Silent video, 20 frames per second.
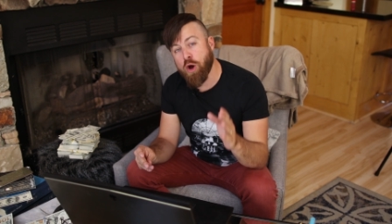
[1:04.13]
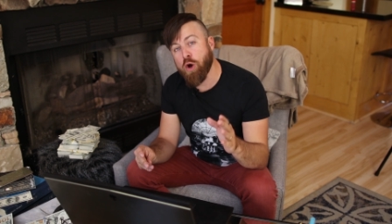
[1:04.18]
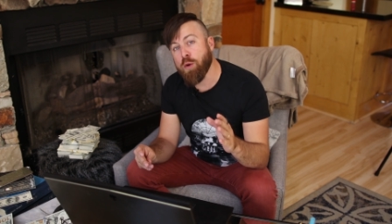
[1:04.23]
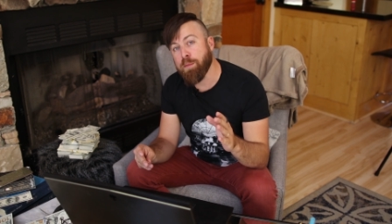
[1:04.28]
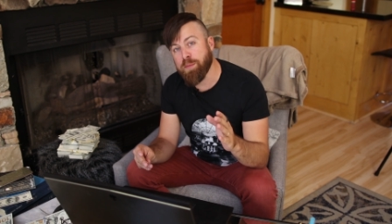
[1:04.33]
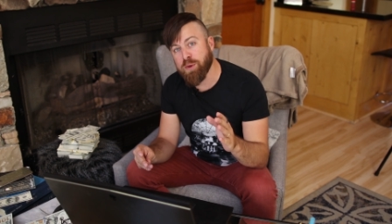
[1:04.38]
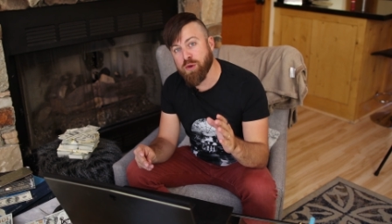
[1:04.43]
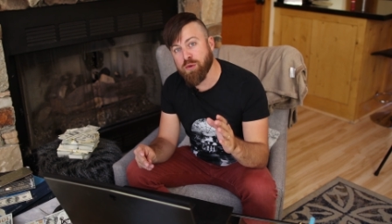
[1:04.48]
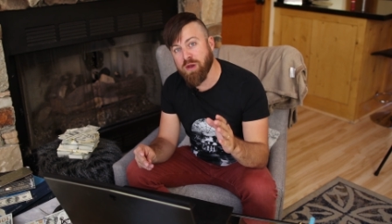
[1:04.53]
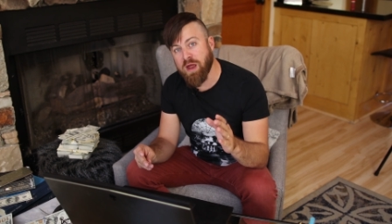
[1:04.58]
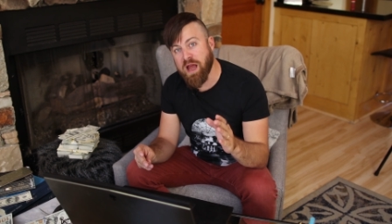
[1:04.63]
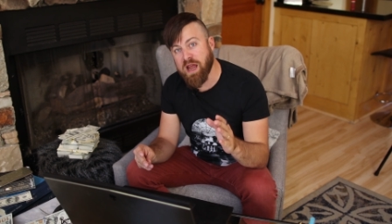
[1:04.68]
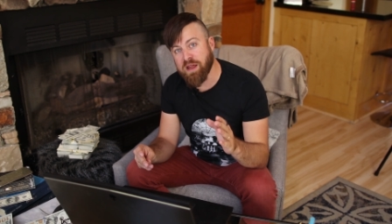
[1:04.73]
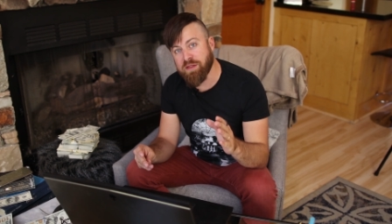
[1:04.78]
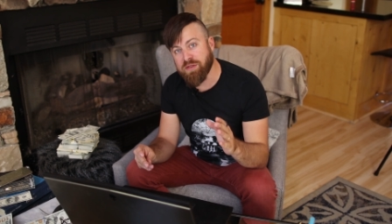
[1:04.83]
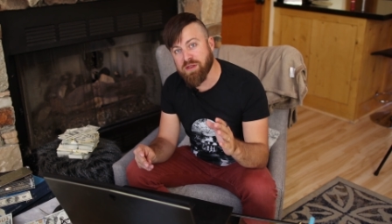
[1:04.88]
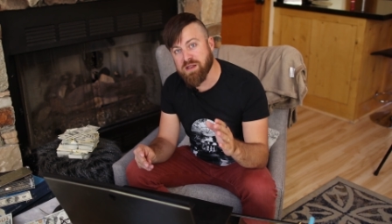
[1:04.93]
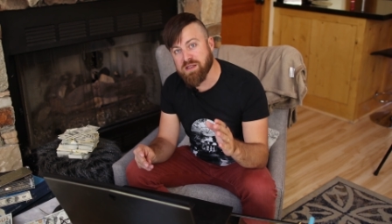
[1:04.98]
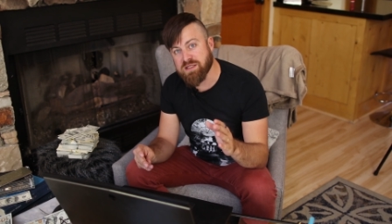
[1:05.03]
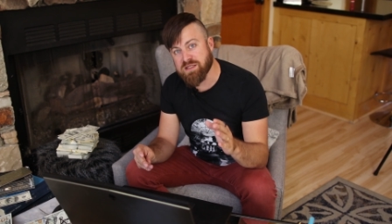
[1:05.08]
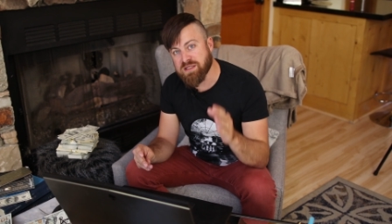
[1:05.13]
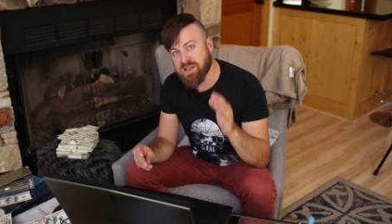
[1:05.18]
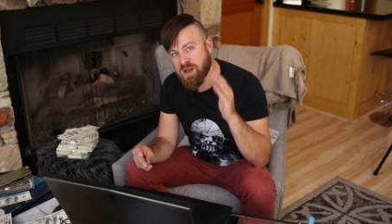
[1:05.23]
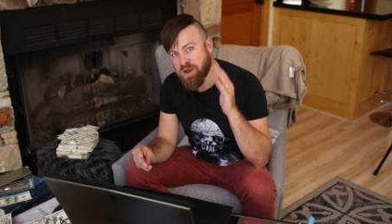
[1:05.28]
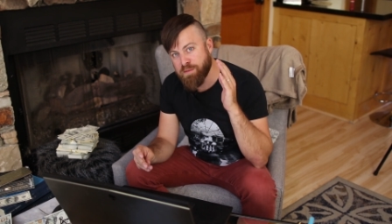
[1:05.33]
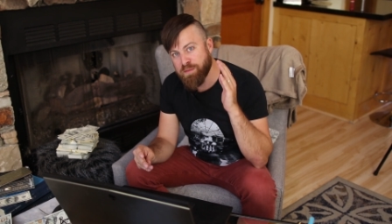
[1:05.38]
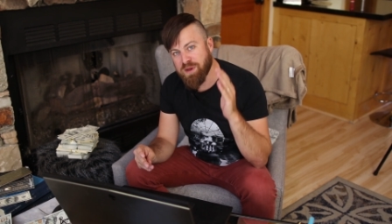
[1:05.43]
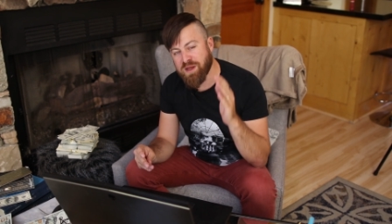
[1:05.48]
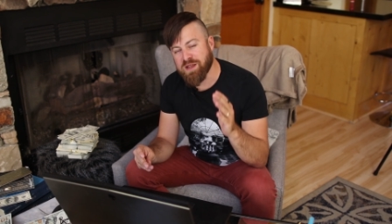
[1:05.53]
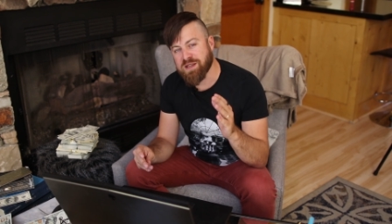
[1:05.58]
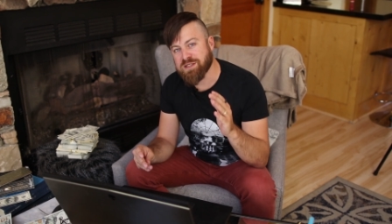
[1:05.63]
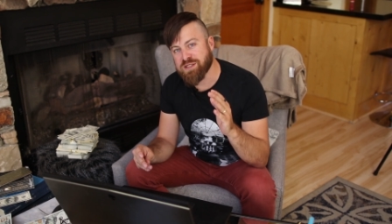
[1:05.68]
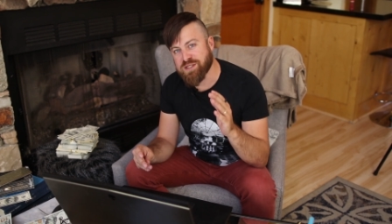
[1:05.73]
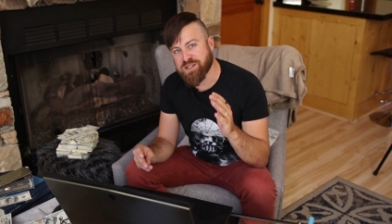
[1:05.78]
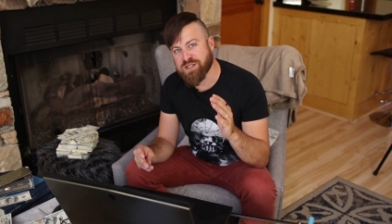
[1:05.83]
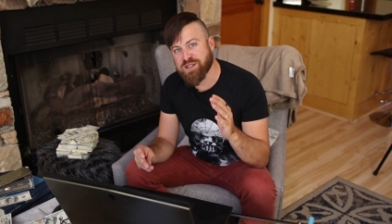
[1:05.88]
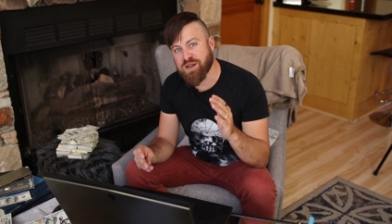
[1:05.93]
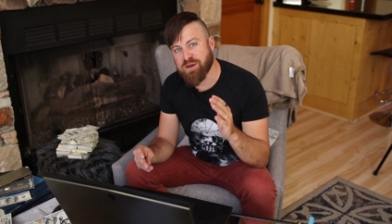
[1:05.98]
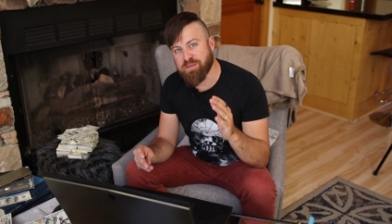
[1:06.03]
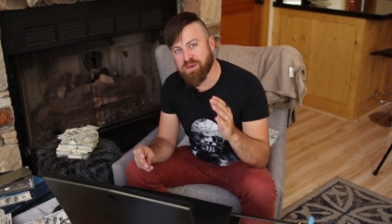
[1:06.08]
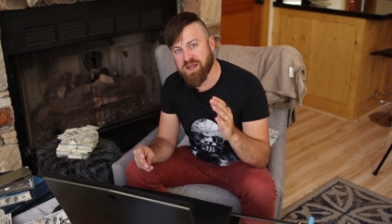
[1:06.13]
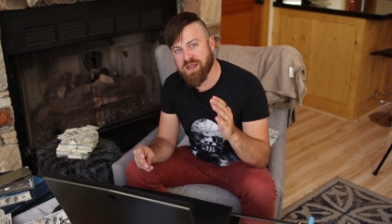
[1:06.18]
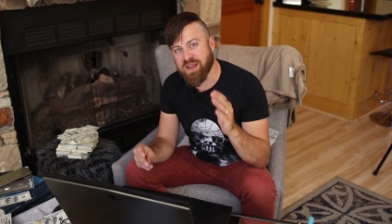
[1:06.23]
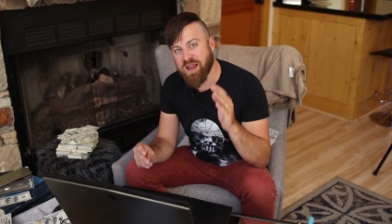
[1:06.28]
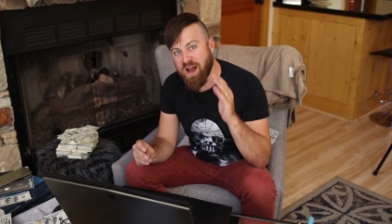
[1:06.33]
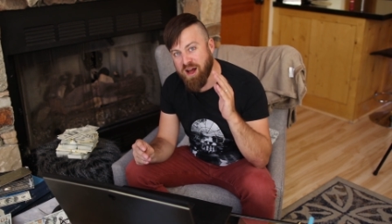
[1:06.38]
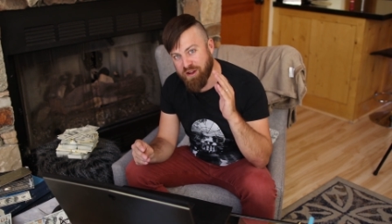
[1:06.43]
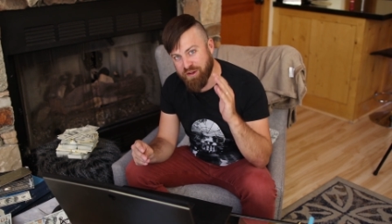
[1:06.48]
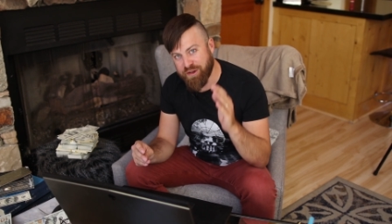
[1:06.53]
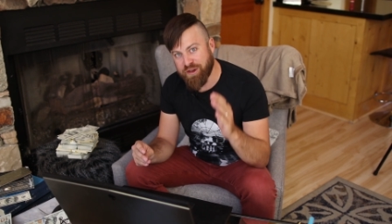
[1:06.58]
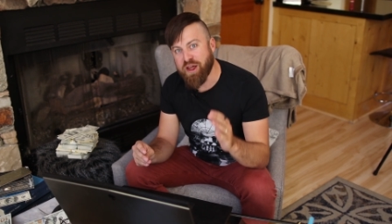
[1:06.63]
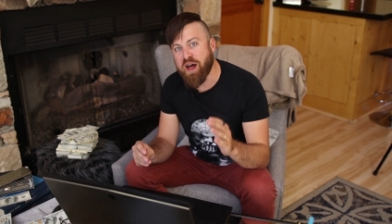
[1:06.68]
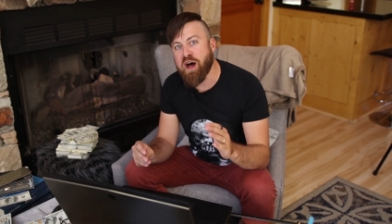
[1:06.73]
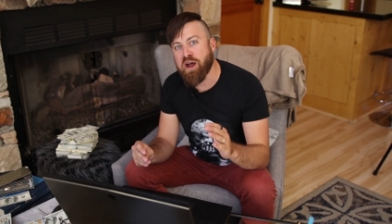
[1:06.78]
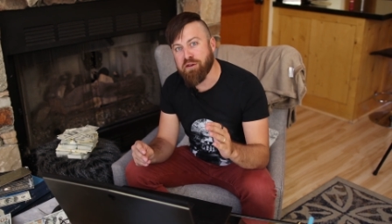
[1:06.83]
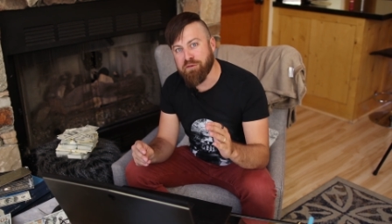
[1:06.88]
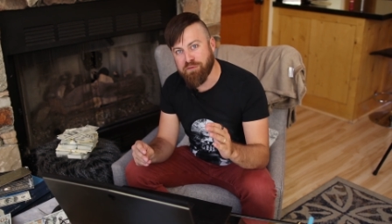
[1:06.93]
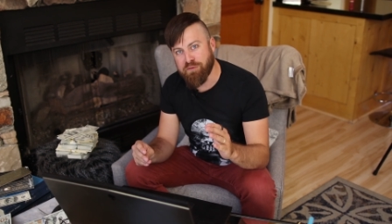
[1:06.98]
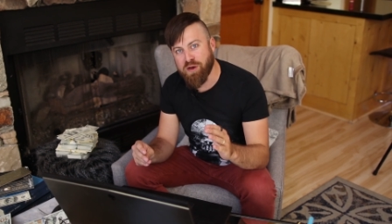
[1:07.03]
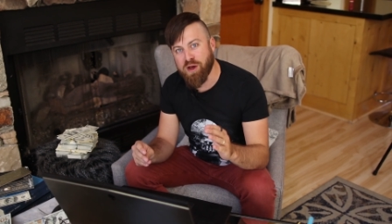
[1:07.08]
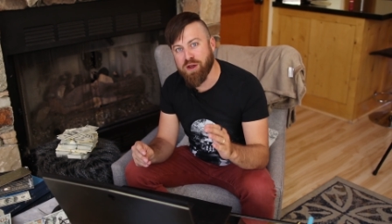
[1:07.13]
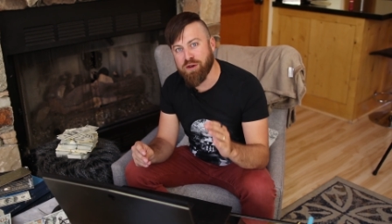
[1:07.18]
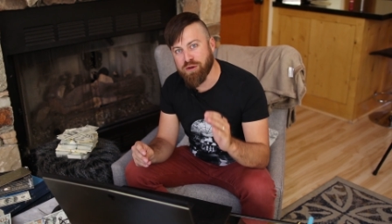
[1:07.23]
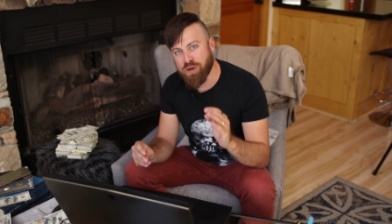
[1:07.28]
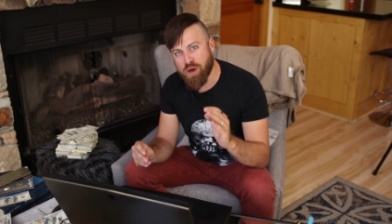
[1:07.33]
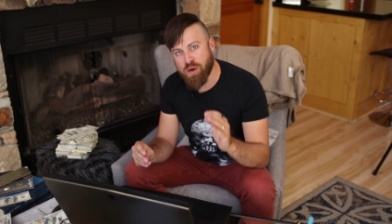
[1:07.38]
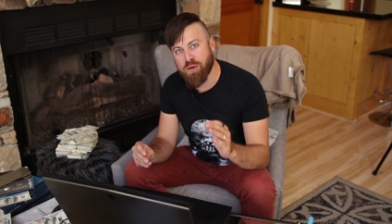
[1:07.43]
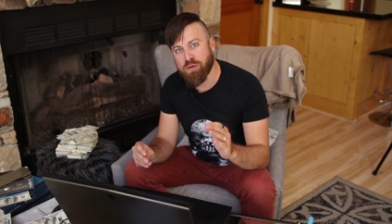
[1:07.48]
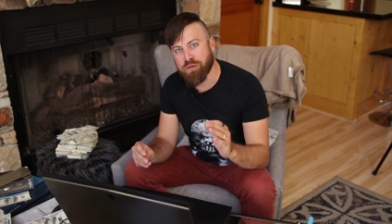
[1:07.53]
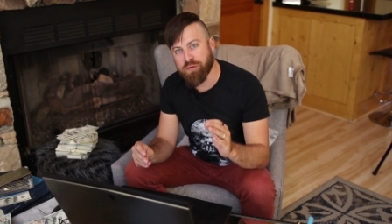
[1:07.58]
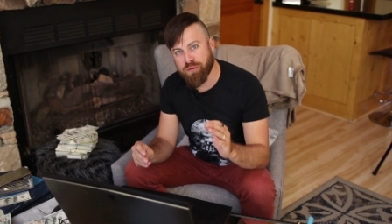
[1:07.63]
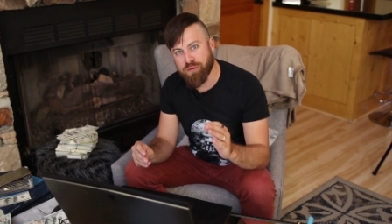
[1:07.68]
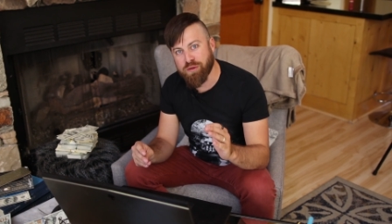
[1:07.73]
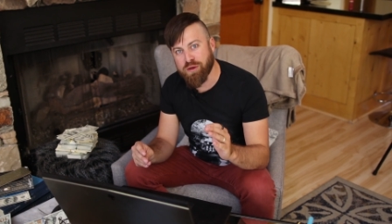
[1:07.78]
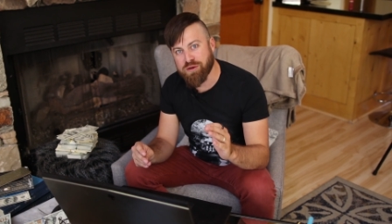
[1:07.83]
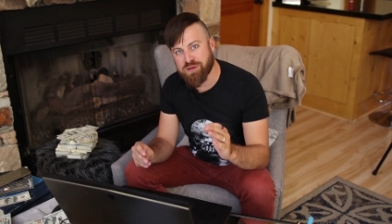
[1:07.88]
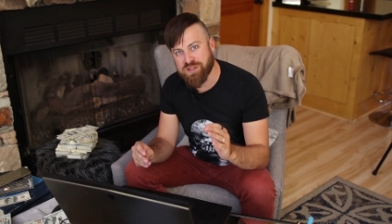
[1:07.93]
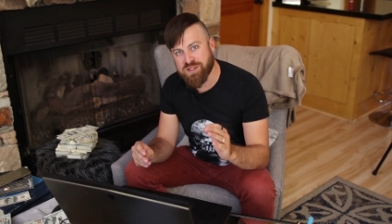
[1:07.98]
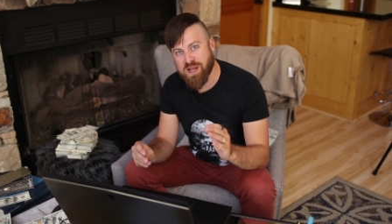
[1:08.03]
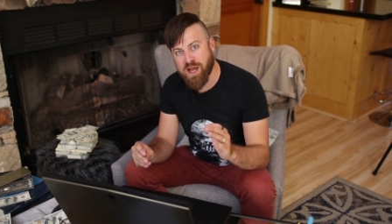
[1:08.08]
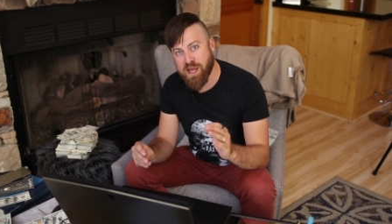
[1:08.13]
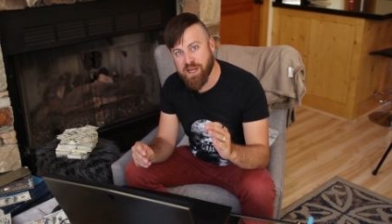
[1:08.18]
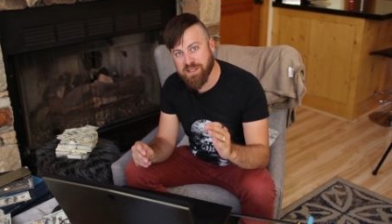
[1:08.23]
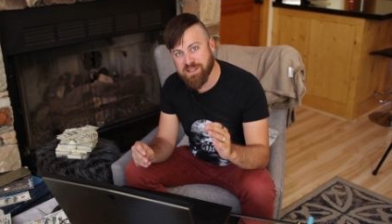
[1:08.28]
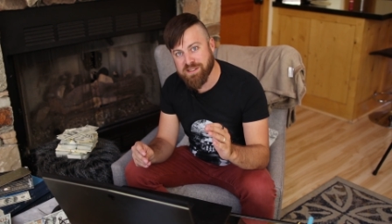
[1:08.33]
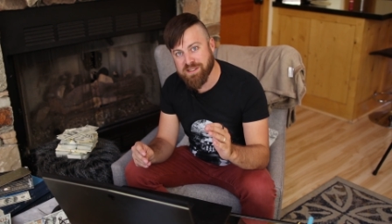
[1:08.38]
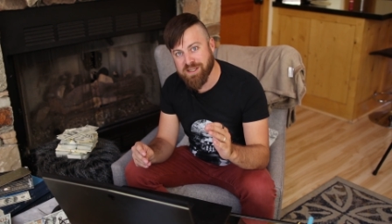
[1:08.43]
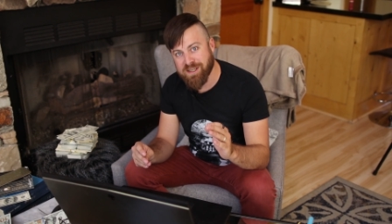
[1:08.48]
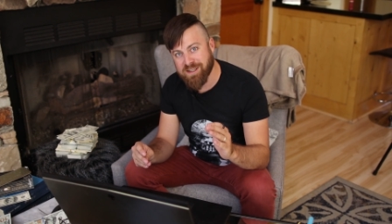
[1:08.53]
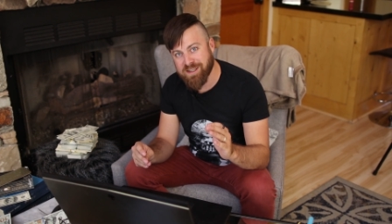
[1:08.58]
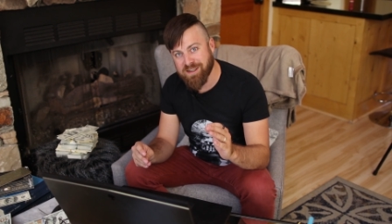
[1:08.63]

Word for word: hope you like this because this is going to be a lot of fun going through their sites.